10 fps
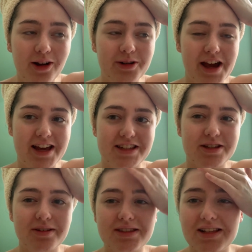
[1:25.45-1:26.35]
Okay,
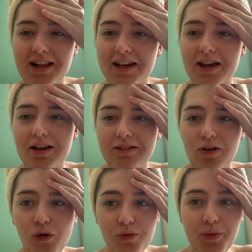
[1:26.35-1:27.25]
so it's like
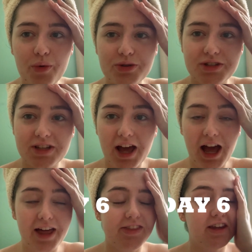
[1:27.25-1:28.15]
almost
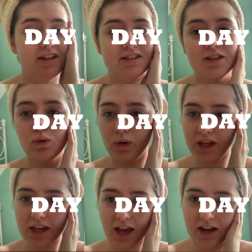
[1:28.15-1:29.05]
at the end of the
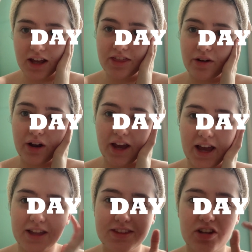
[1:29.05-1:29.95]
week and I thought I
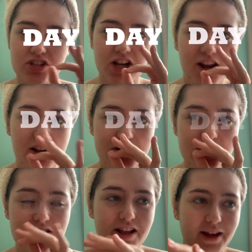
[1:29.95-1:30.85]
had this
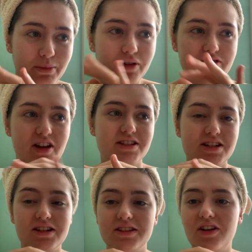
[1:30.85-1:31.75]
challenge like
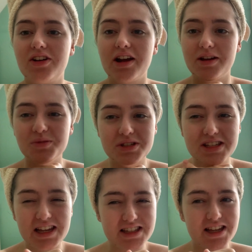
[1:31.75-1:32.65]
perfected. I thought it
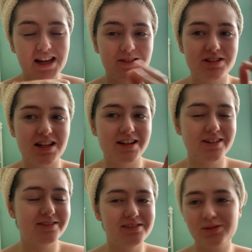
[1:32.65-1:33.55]
was easy. I was like,
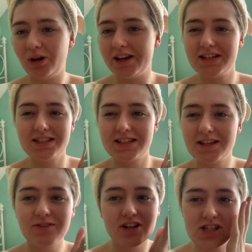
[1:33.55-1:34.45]
why is this
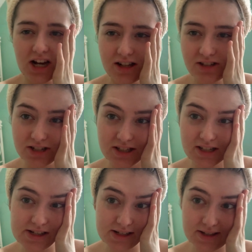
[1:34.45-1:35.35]
even a challenge? It's
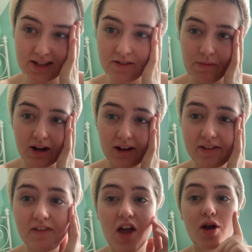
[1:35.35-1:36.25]
the easiest thing of my life.